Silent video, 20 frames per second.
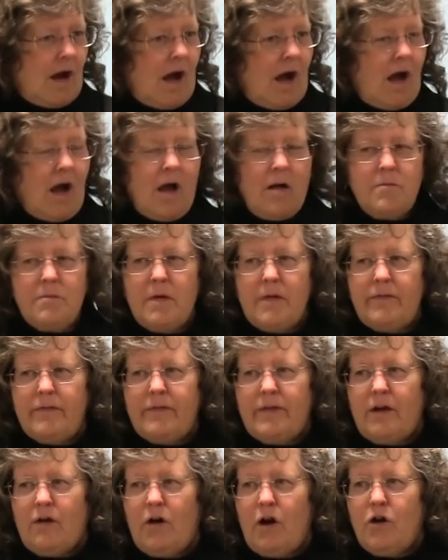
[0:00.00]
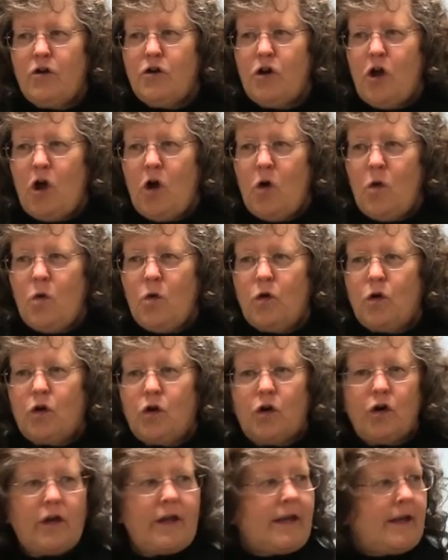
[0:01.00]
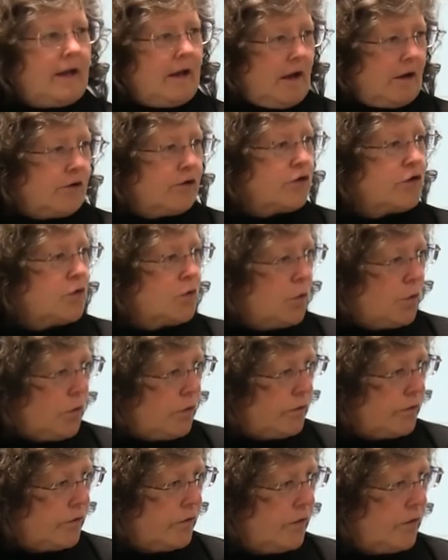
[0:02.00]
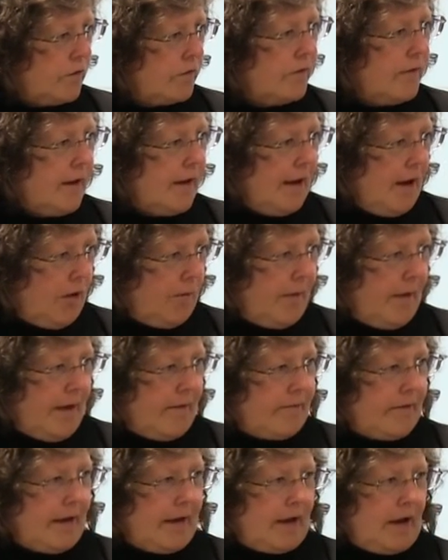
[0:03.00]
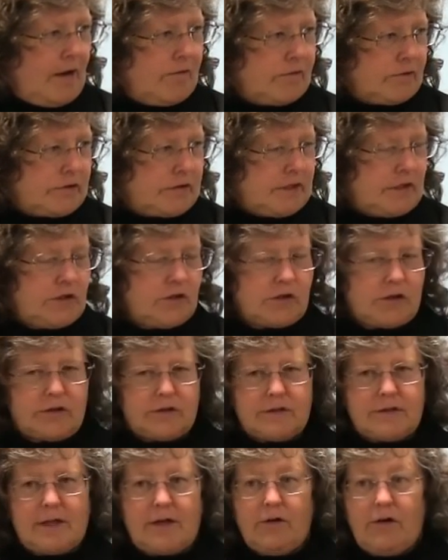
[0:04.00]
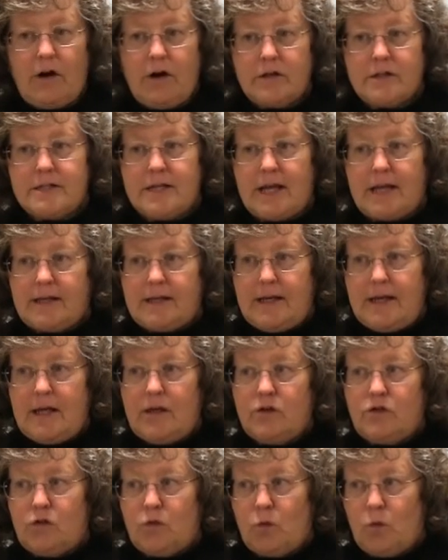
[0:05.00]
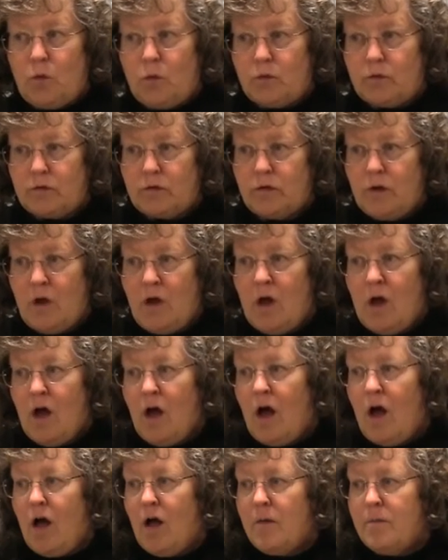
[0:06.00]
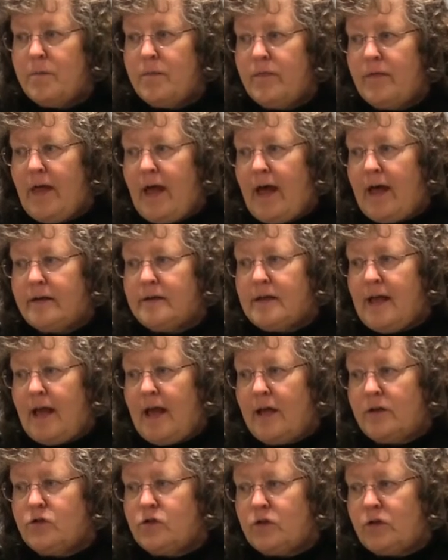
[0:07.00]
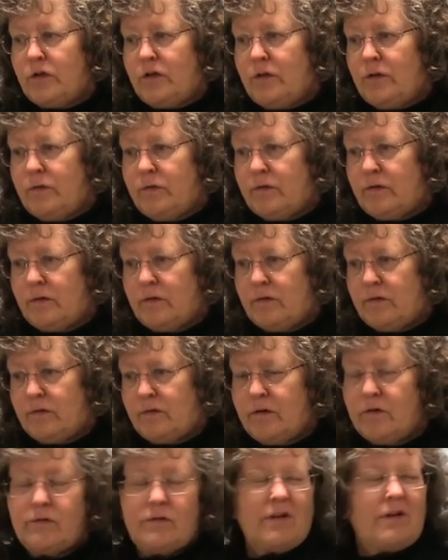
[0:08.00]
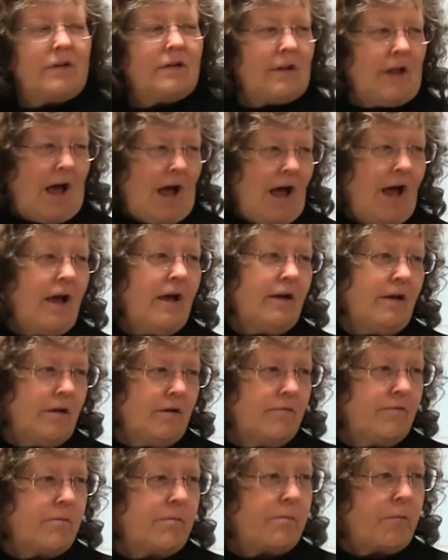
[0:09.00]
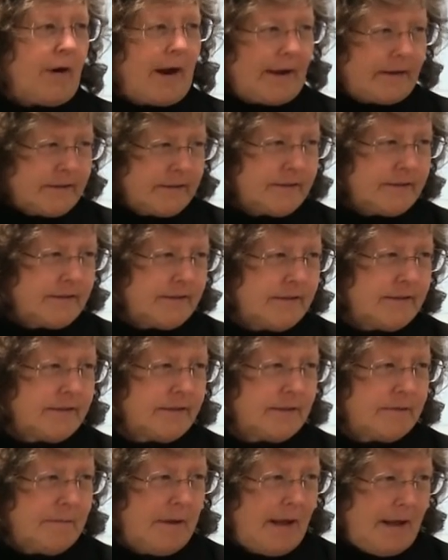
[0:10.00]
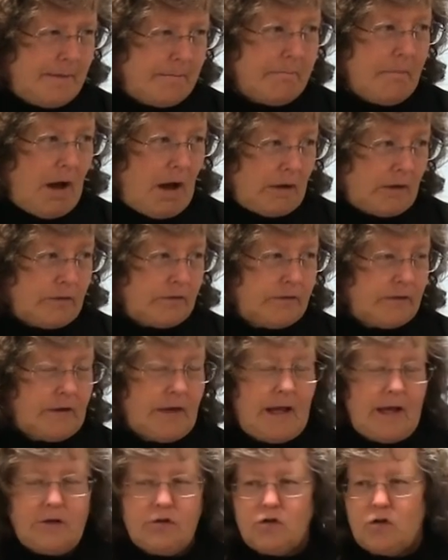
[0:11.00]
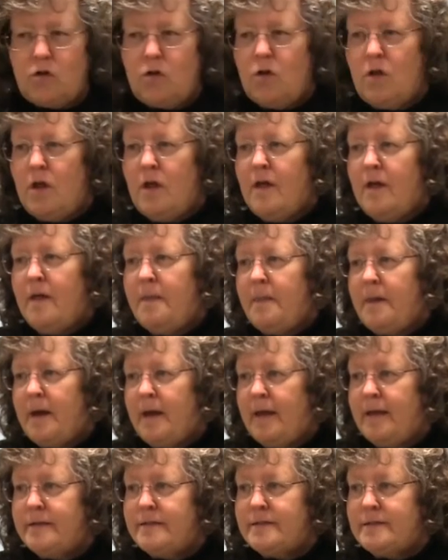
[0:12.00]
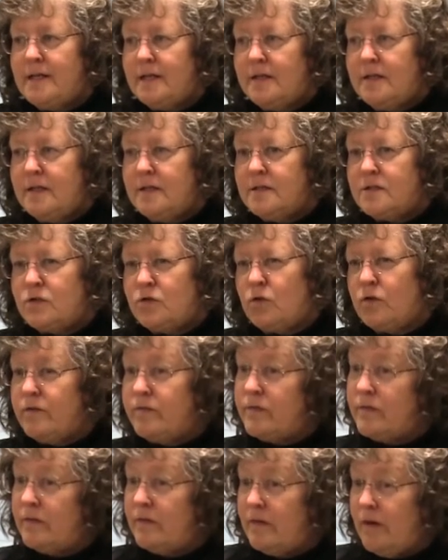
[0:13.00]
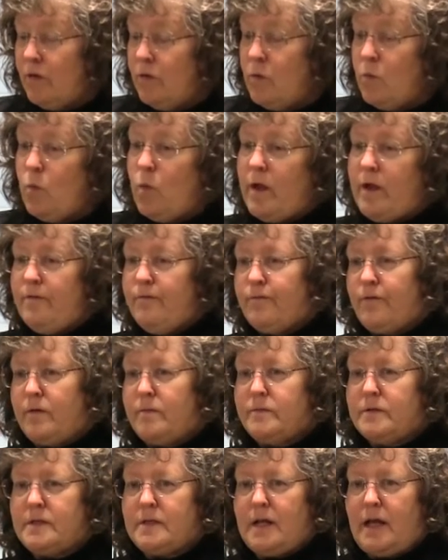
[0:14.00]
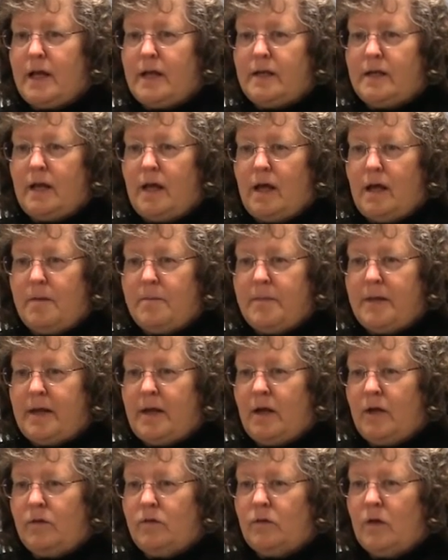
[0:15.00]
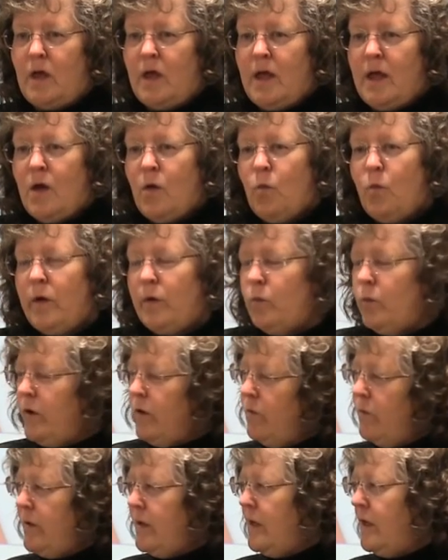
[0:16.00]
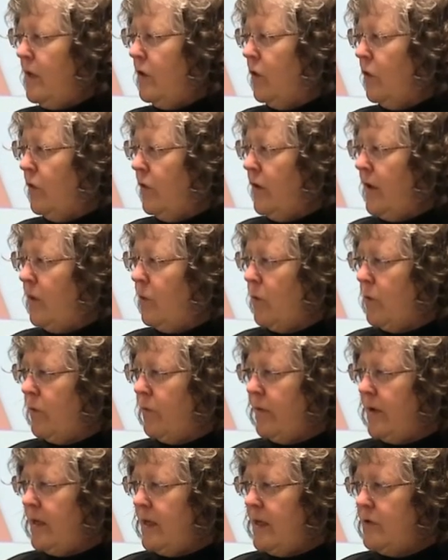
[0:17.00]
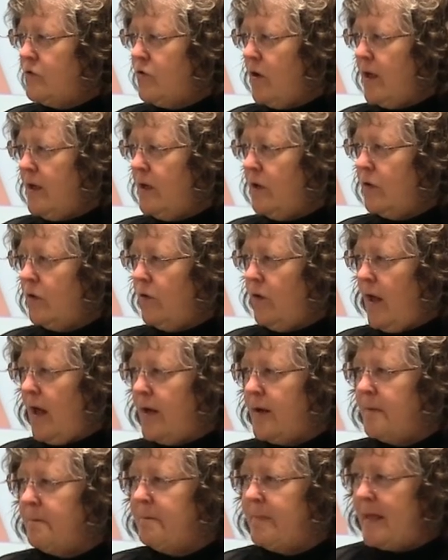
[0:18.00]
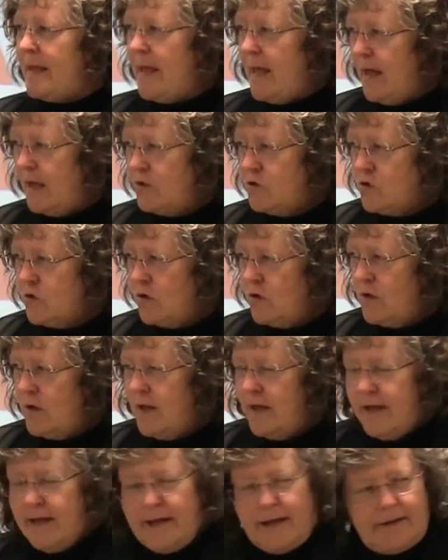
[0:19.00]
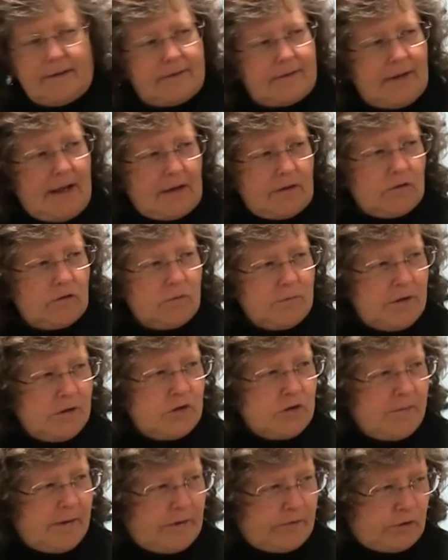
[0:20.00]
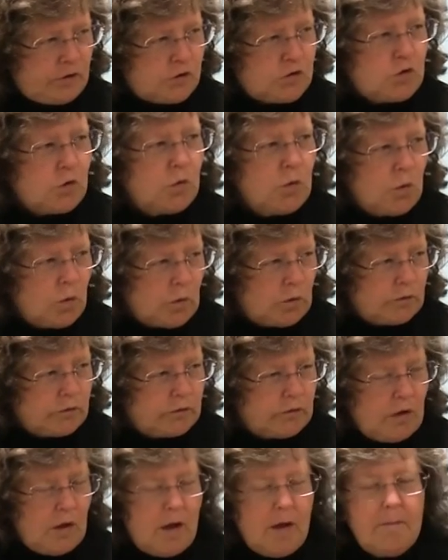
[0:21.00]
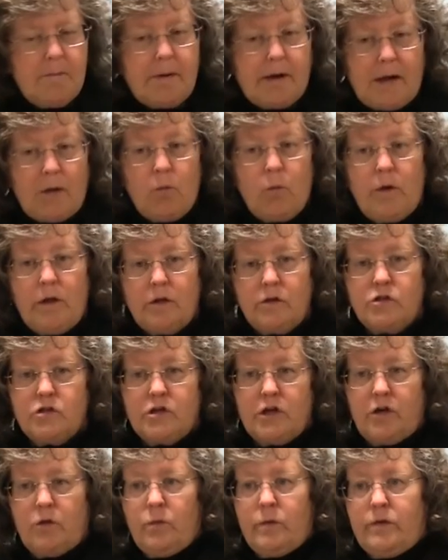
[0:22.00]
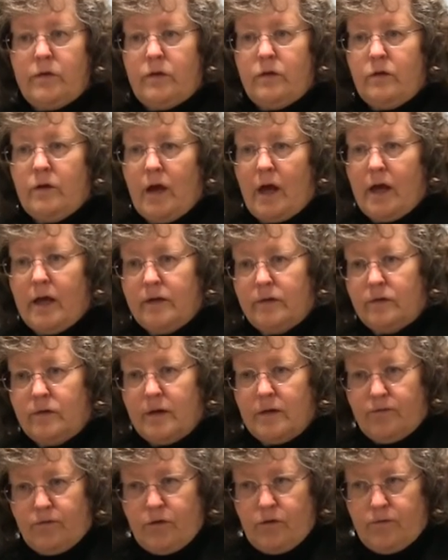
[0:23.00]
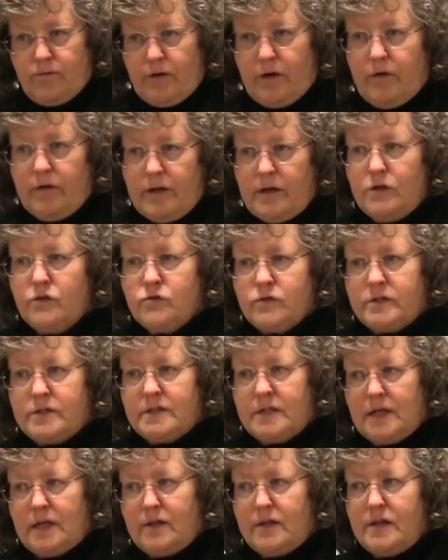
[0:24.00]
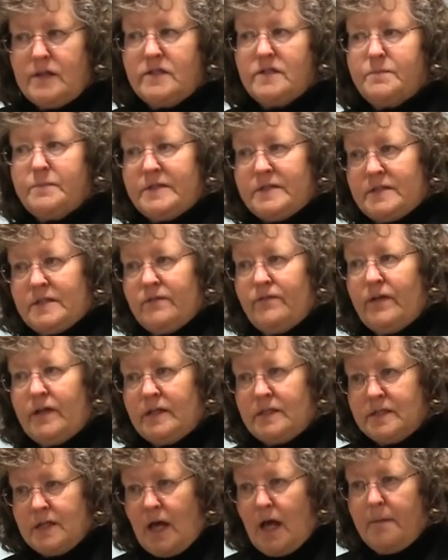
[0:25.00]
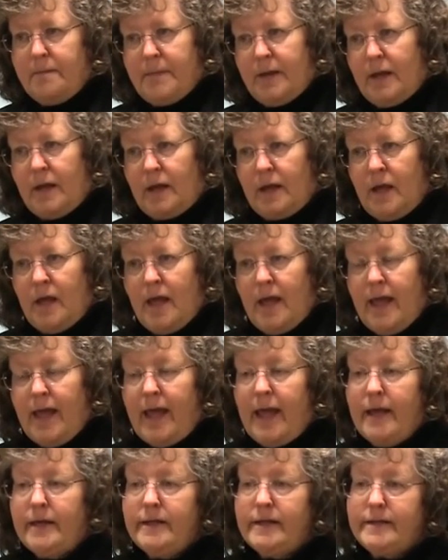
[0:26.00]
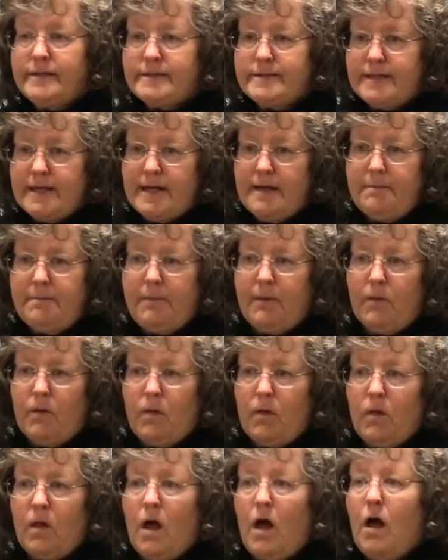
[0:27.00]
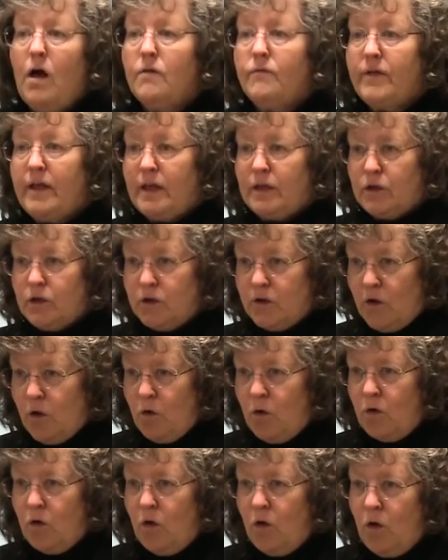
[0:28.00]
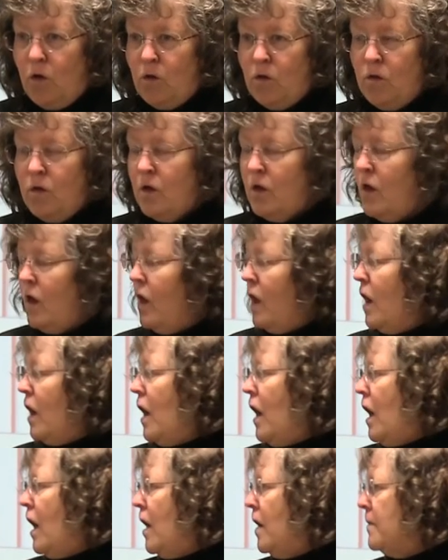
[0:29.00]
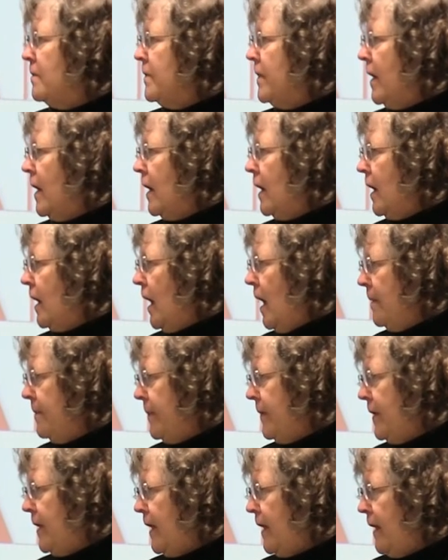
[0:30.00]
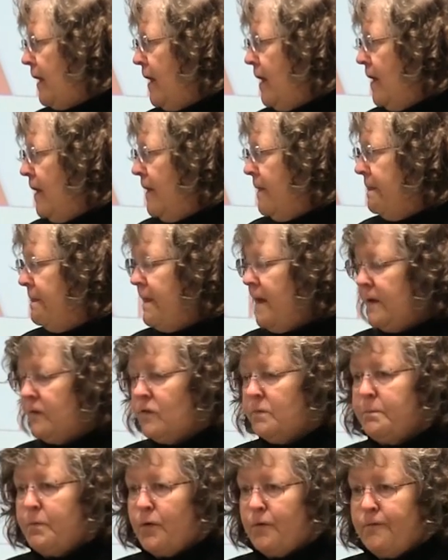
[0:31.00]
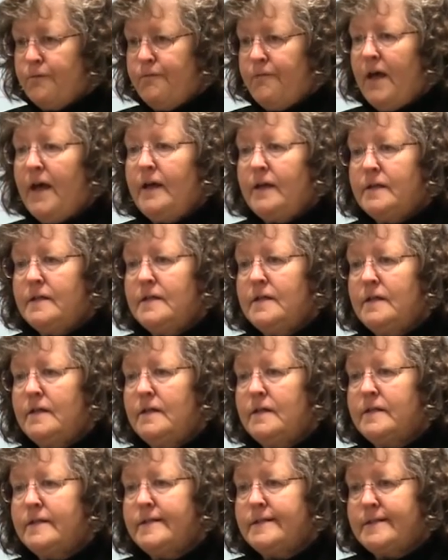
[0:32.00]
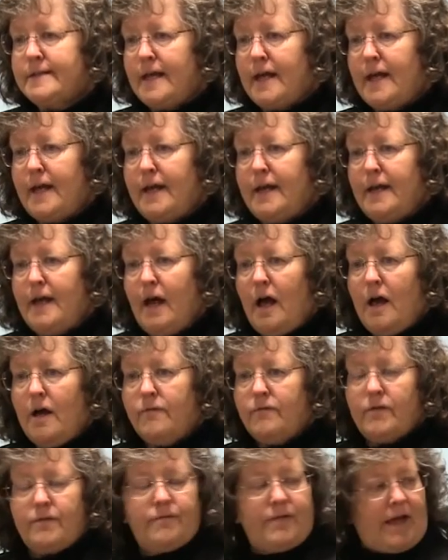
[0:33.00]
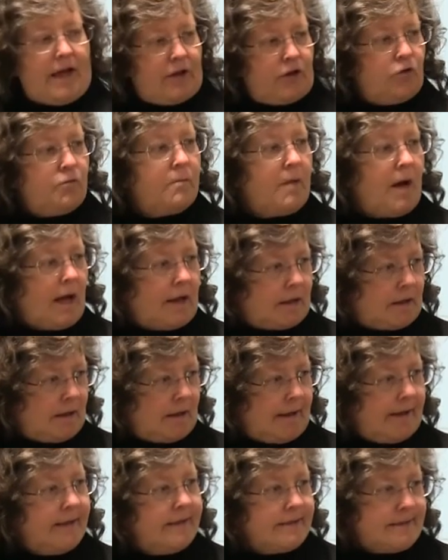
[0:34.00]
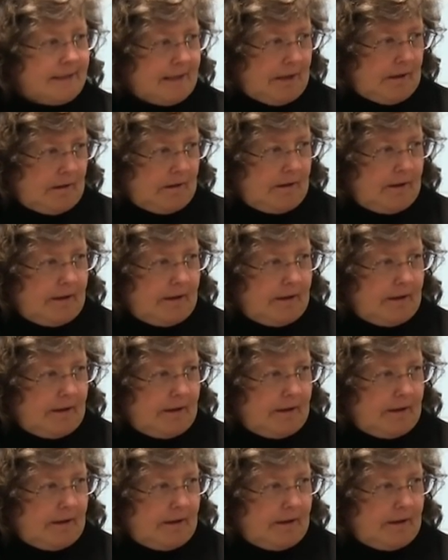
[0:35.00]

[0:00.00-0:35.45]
Um, there are no cookie cutter tools okay. that help have that conversations. There are technique tools um, that Agile uses. There's a lot of practices and, and, models in Agile that I intended to sort of steer away from tonight um, because when we're really learning, we're really trying to learn how to be Agile. It's not so much about the tools, but I will share with you guys, if you're very interested in this specific topic, an example of a local um, company that's perfected the design of a value model, Intel.